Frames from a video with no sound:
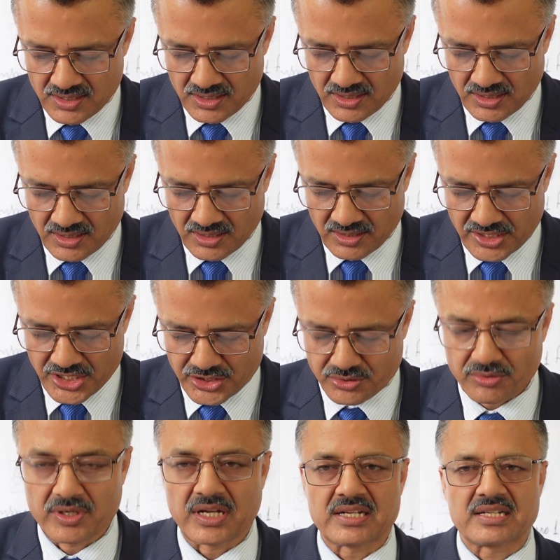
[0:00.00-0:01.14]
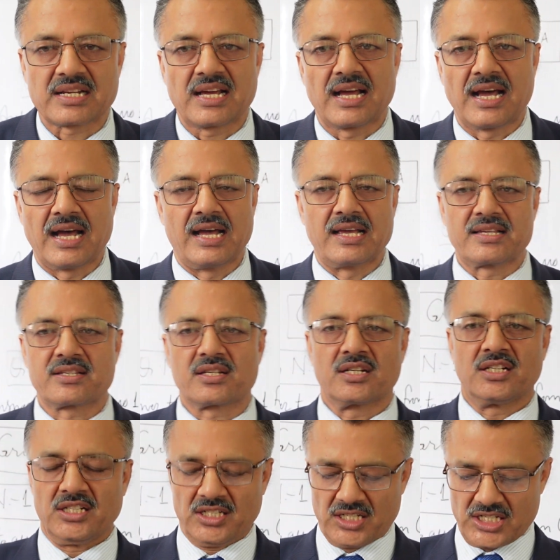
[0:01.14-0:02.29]
The student has
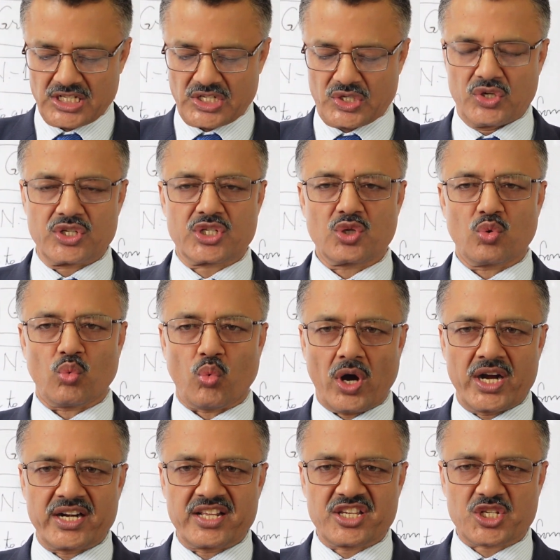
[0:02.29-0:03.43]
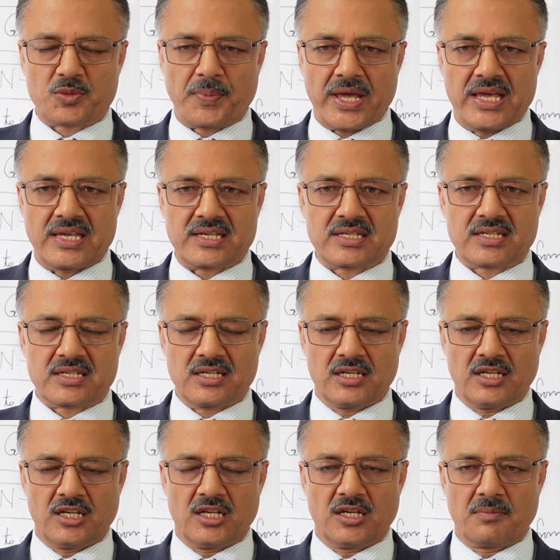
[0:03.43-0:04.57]
good wide space
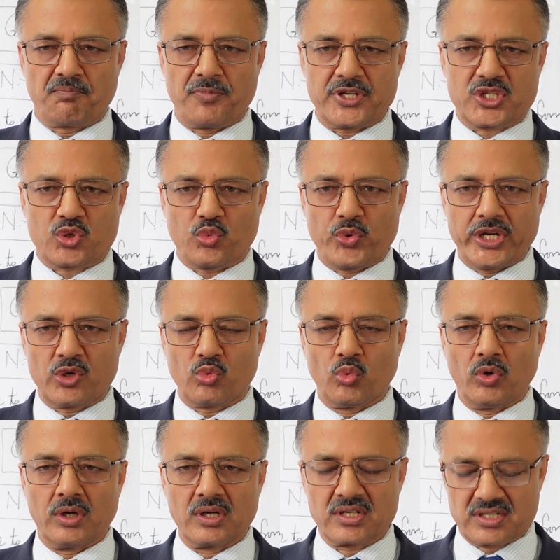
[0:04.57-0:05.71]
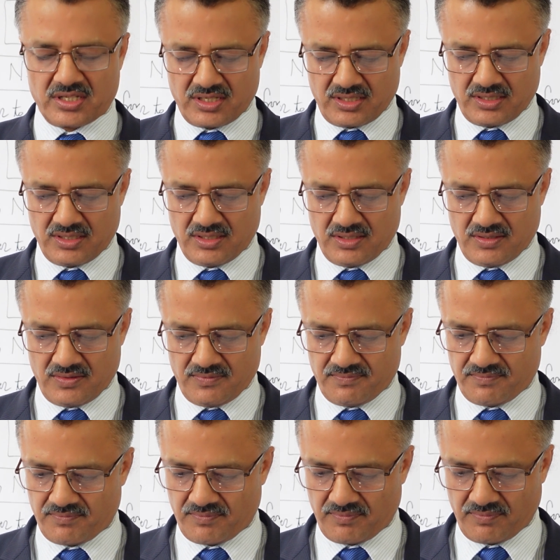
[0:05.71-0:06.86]
between words.
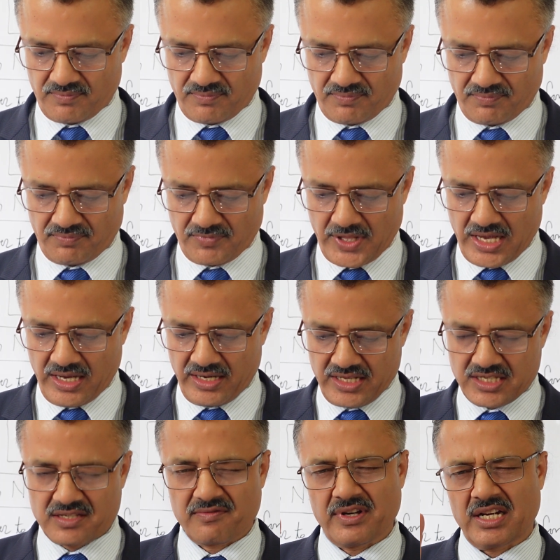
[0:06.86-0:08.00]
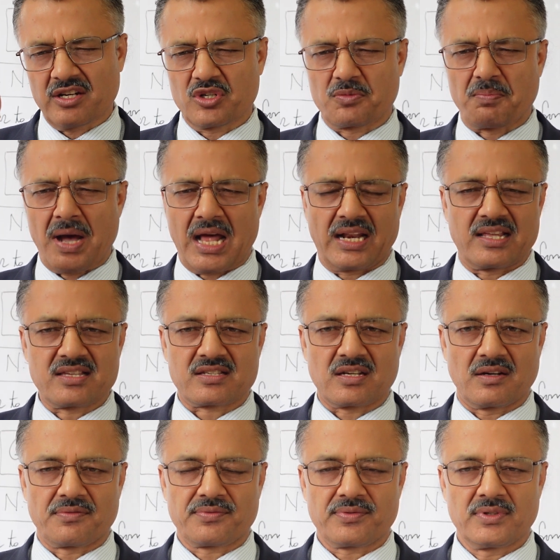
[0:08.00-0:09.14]
There is very good balance
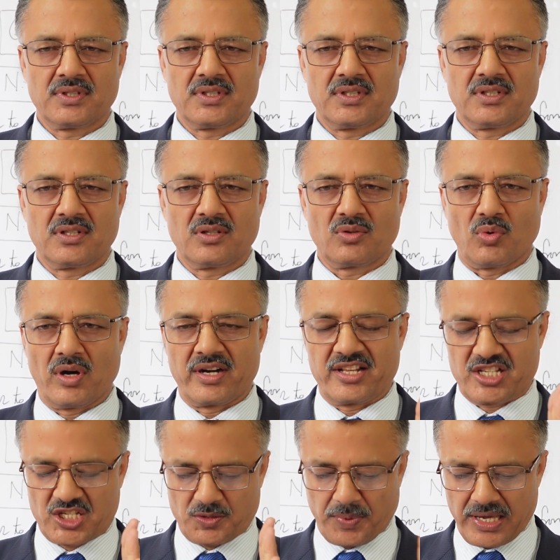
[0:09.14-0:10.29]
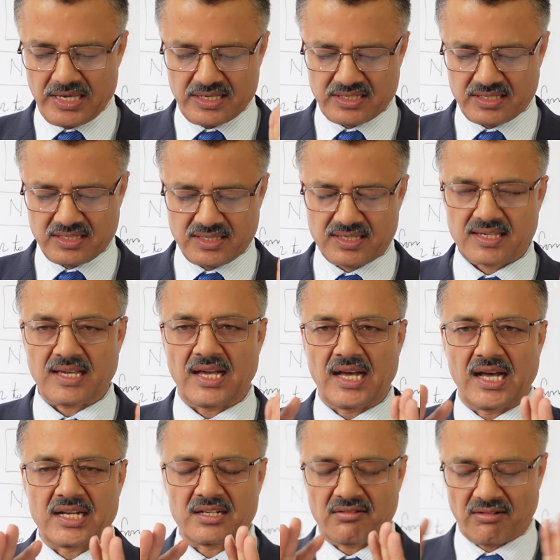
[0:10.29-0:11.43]
of wide space
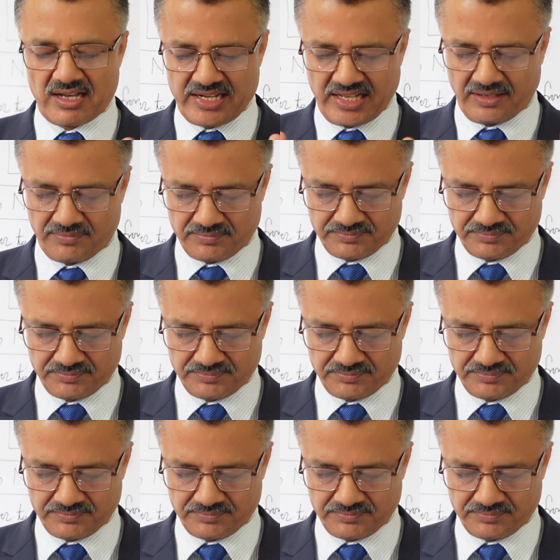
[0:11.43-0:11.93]
and writing.